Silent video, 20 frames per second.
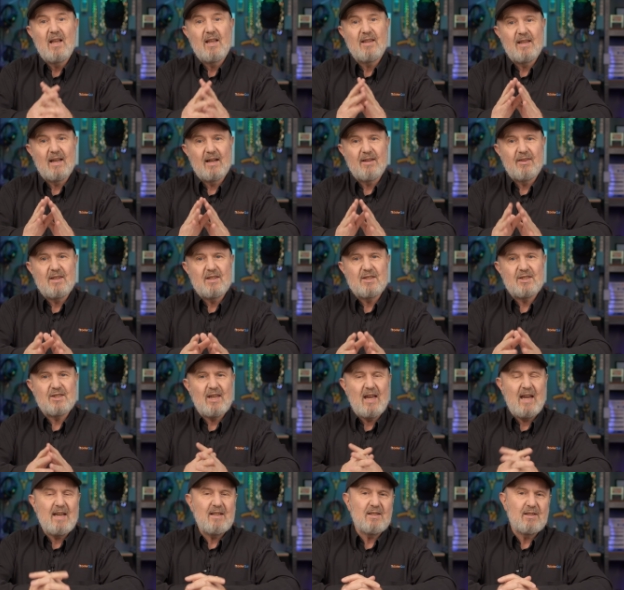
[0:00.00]
Now, the
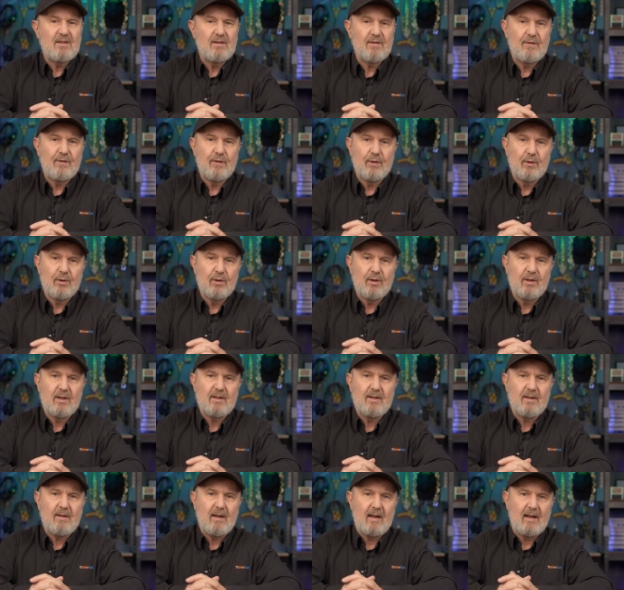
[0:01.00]
standard
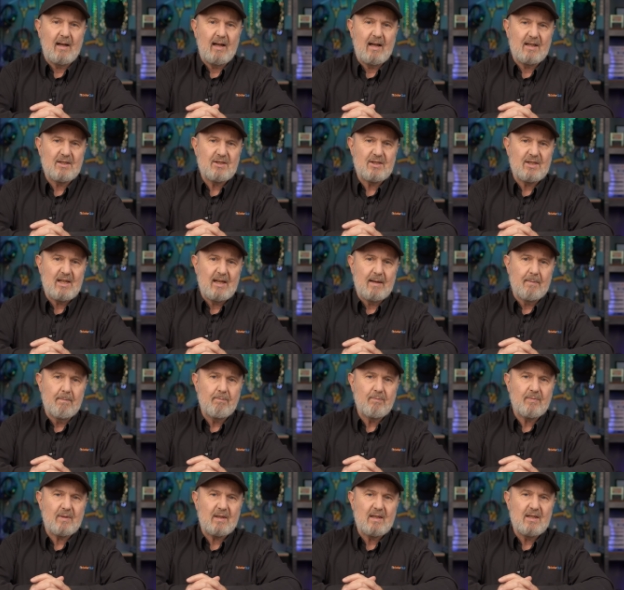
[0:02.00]
for uh,
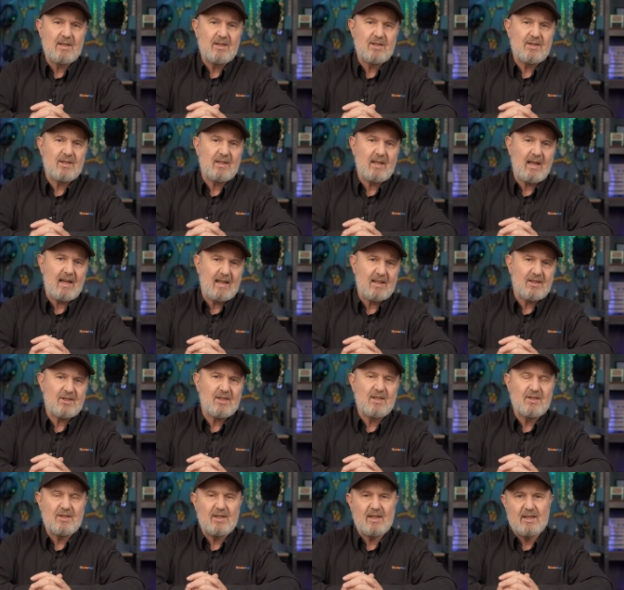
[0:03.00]
RCM is
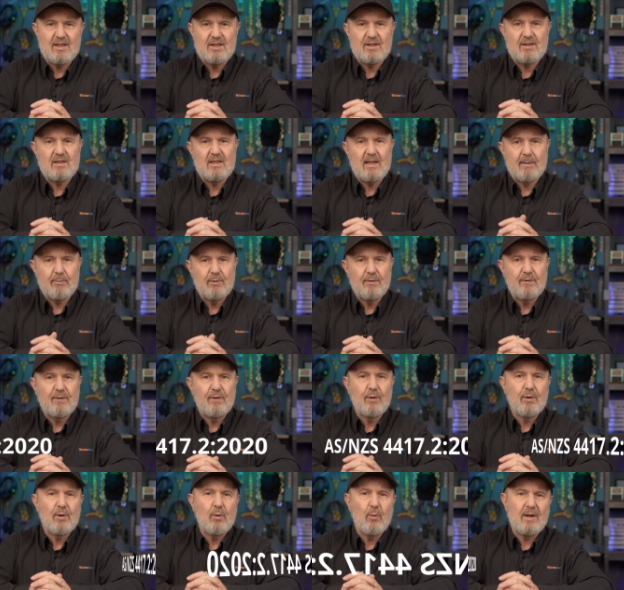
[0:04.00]
ASNZS
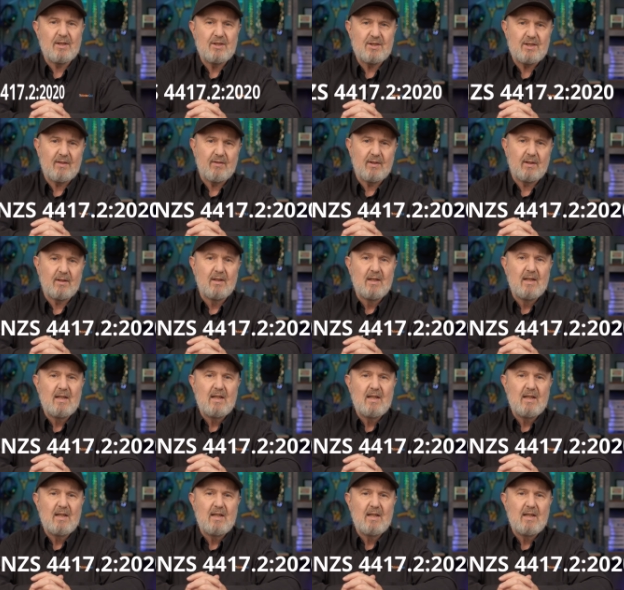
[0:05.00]
44172.2